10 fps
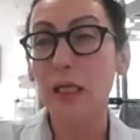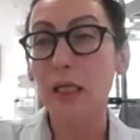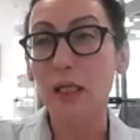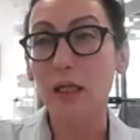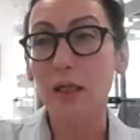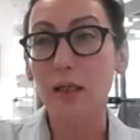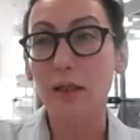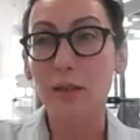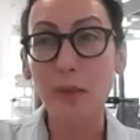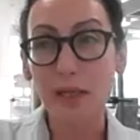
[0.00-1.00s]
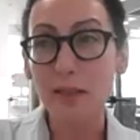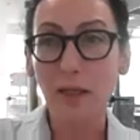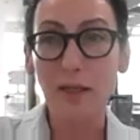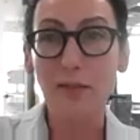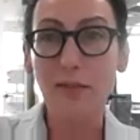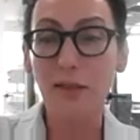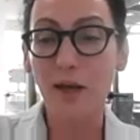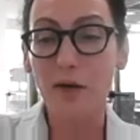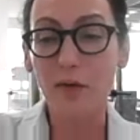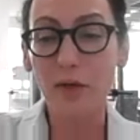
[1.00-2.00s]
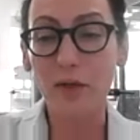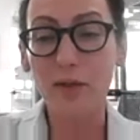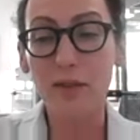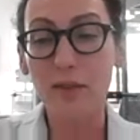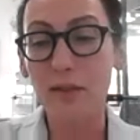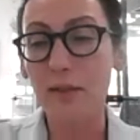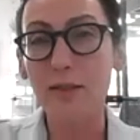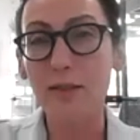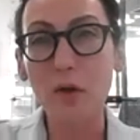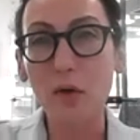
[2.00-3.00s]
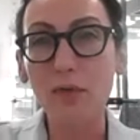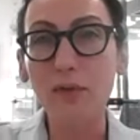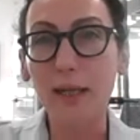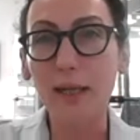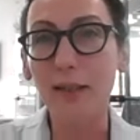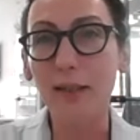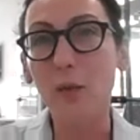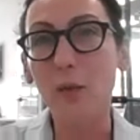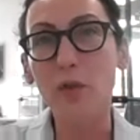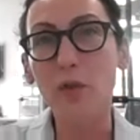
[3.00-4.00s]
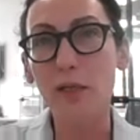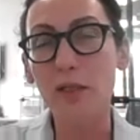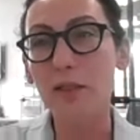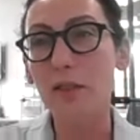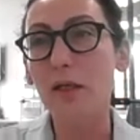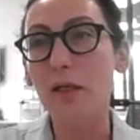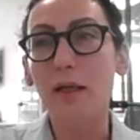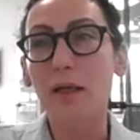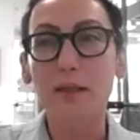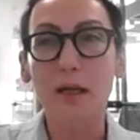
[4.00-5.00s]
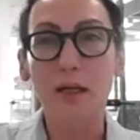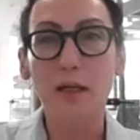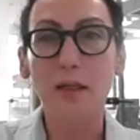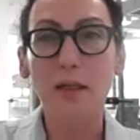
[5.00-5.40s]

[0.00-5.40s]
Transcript: The best case scenario is a soft landing, which means that